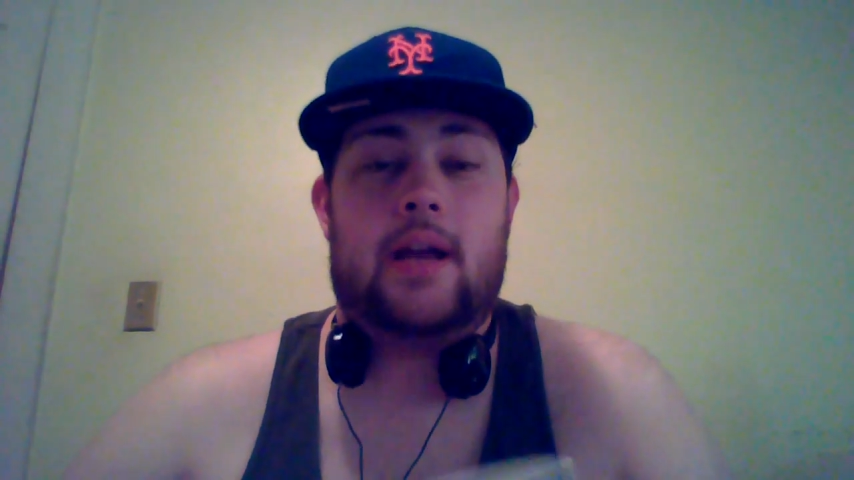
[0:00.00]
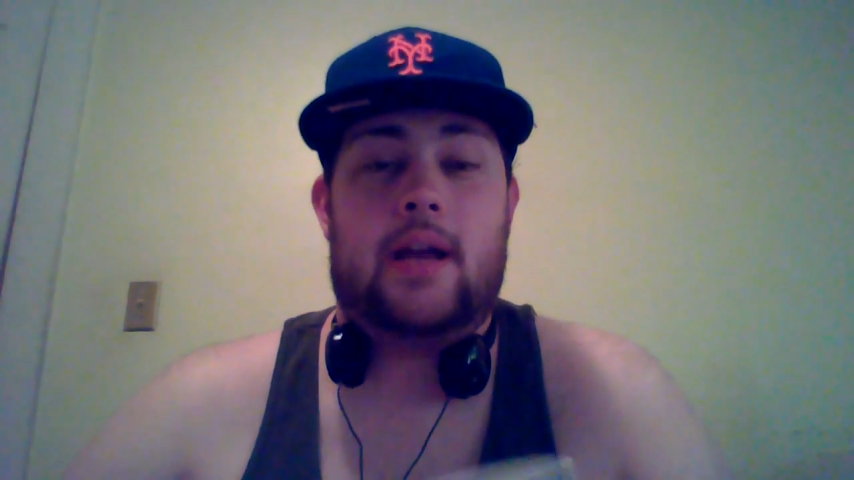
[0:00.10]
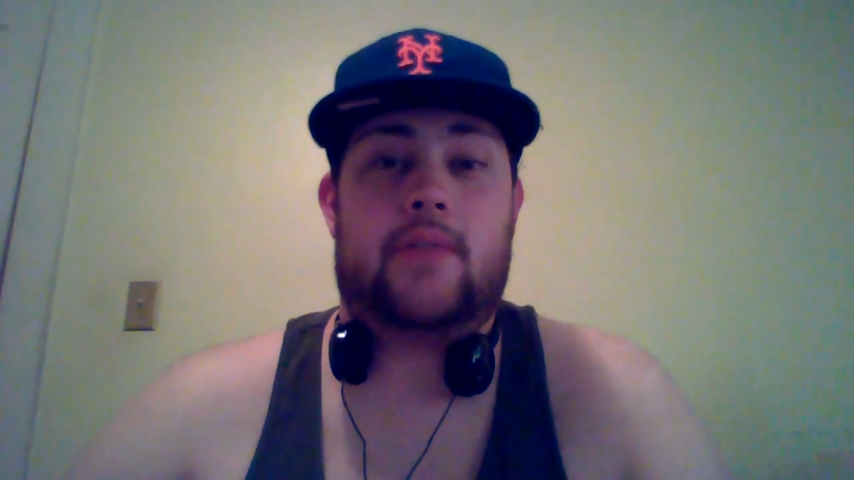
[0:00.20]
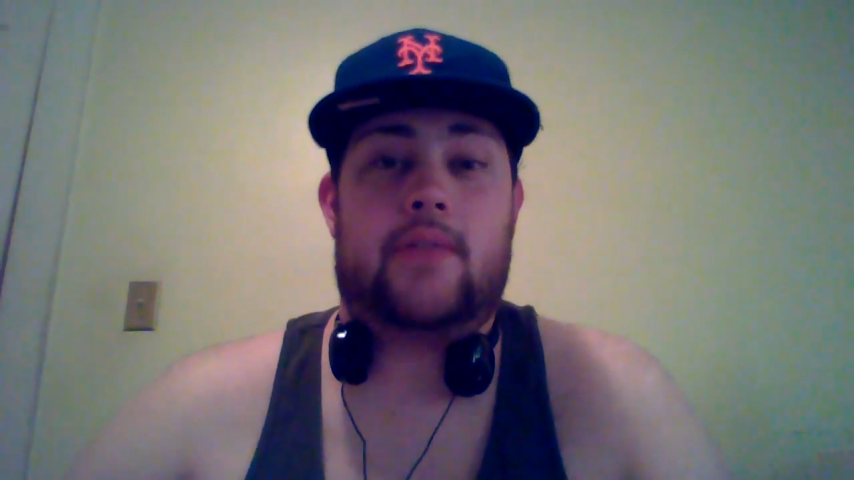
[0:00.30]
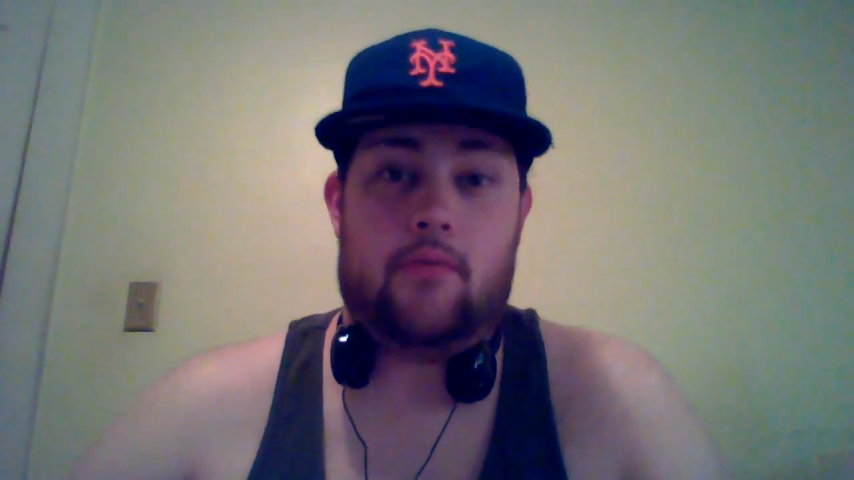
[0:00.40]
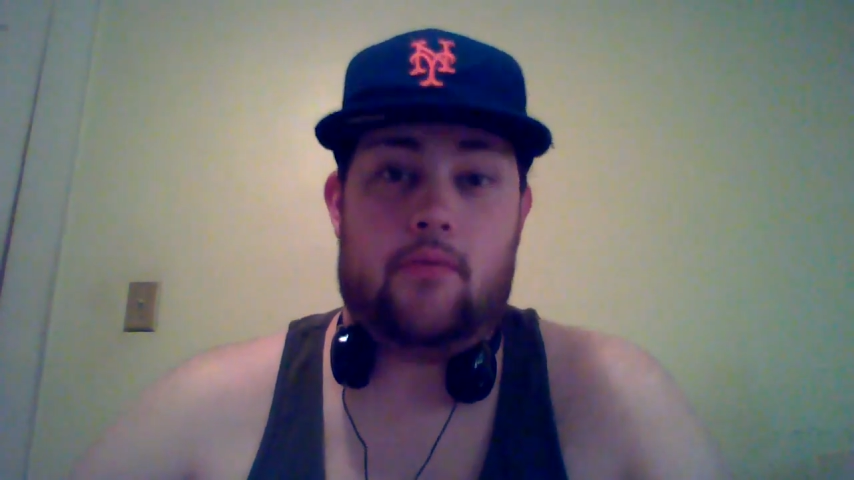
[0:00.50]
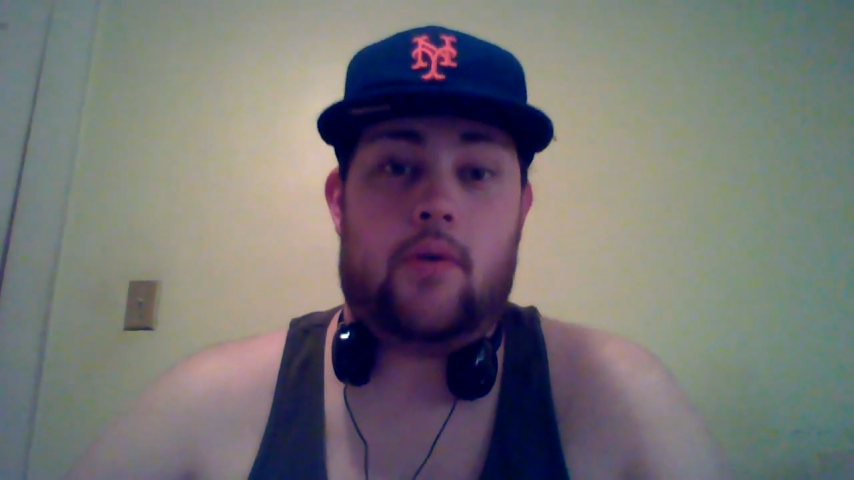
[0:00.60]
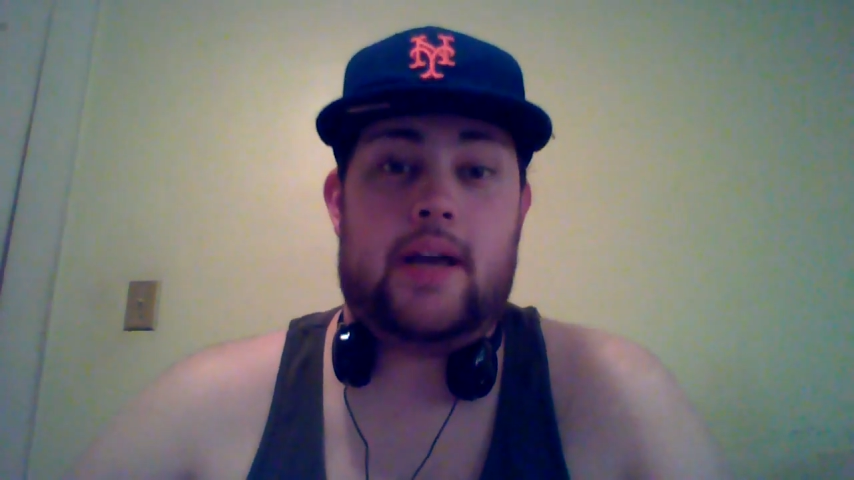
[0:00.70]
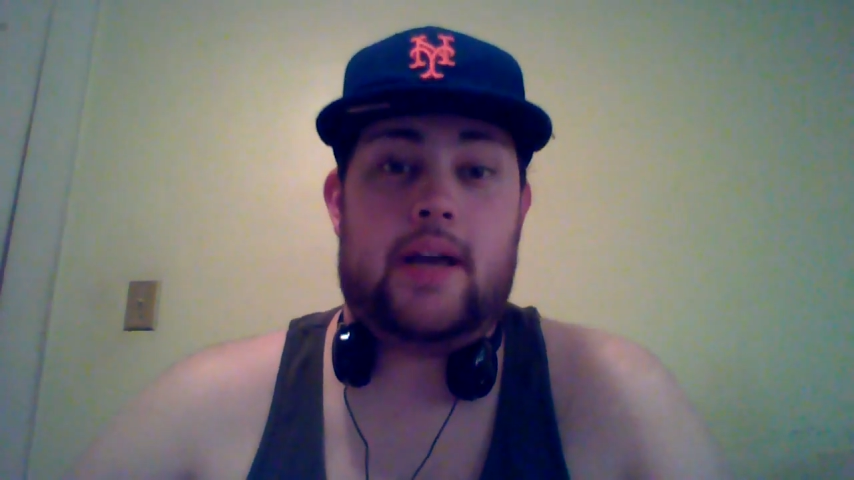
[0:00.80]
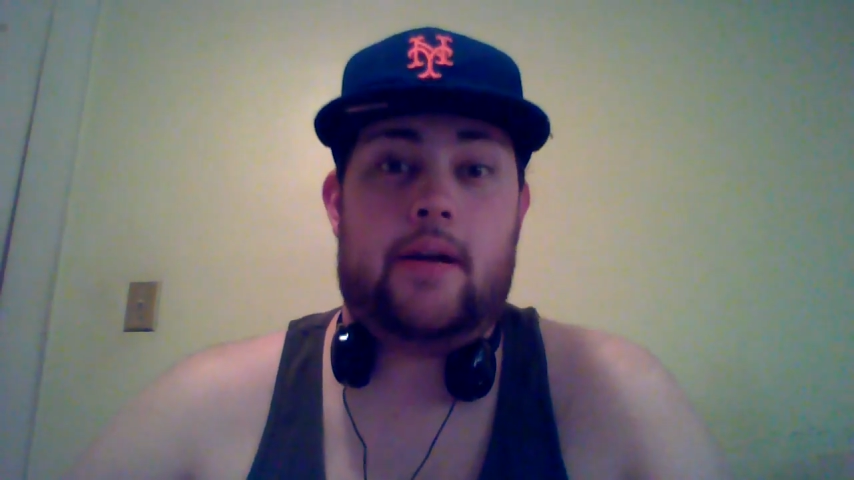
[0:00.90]
if they were
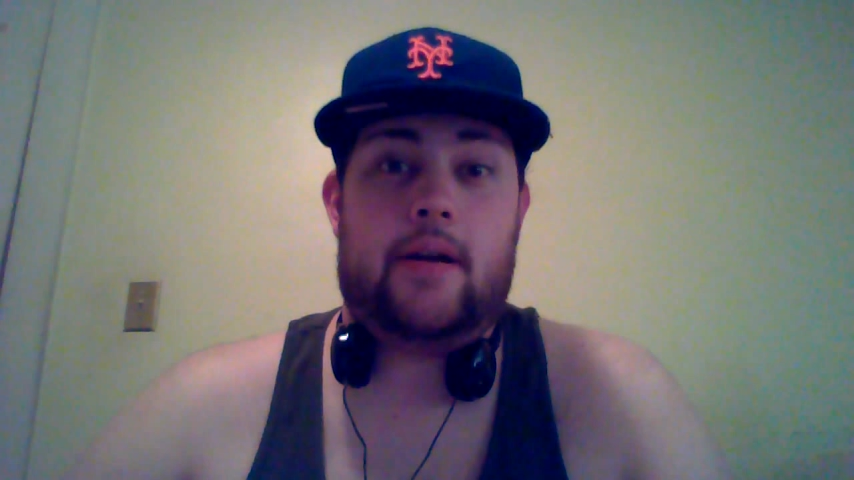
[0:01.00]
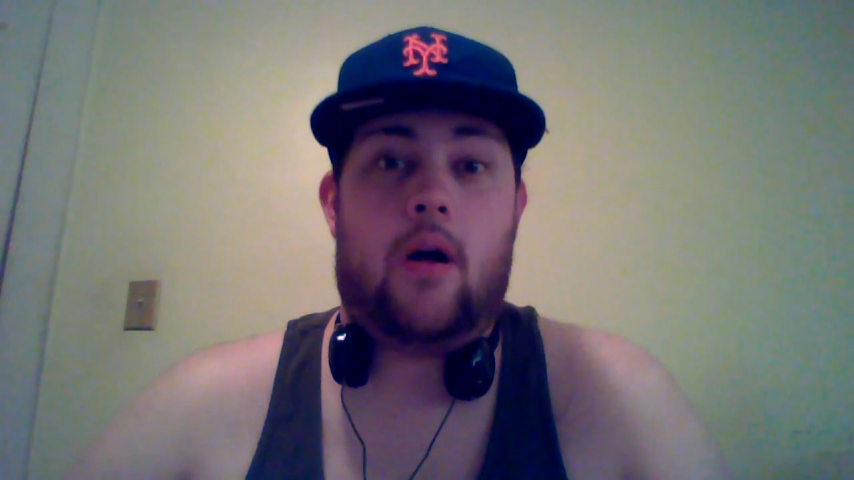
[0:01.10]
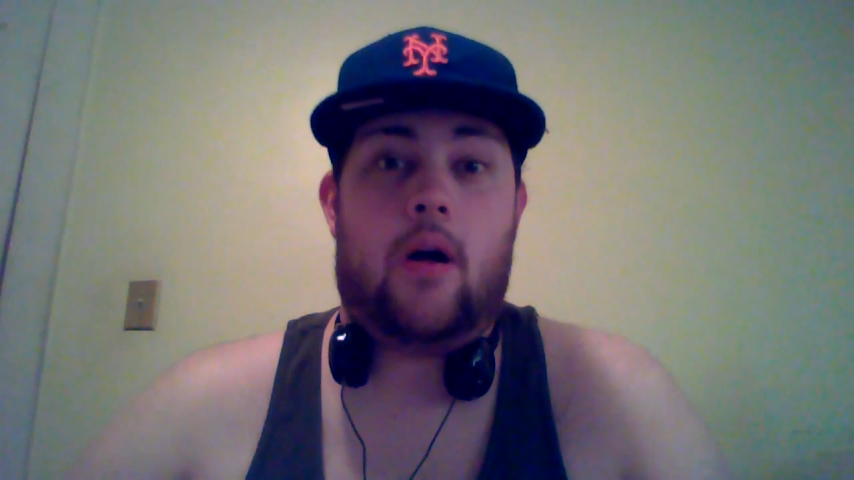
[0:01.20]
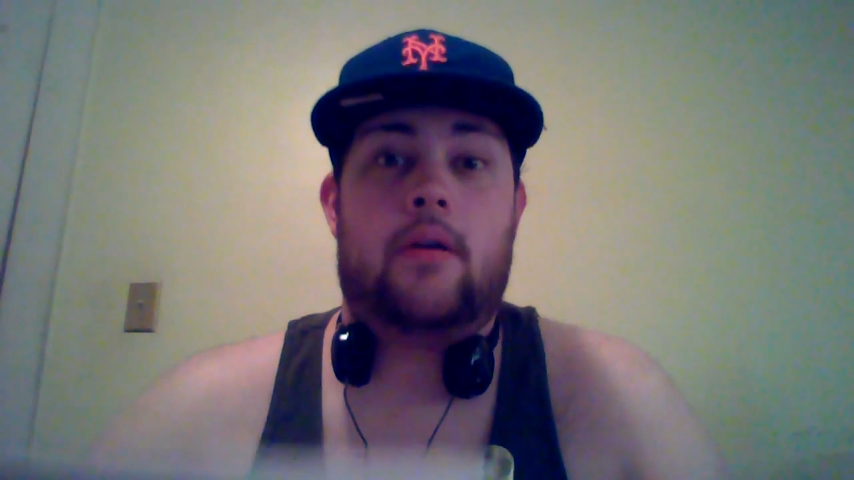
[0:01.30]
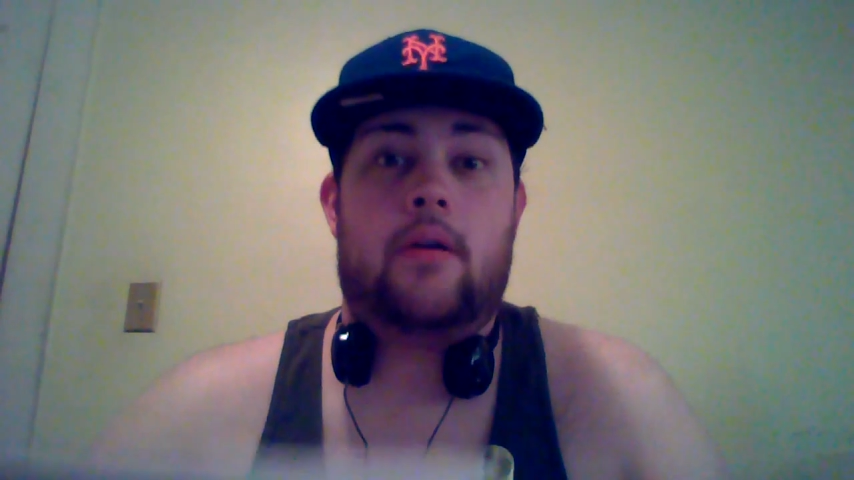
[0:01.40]
running it at all.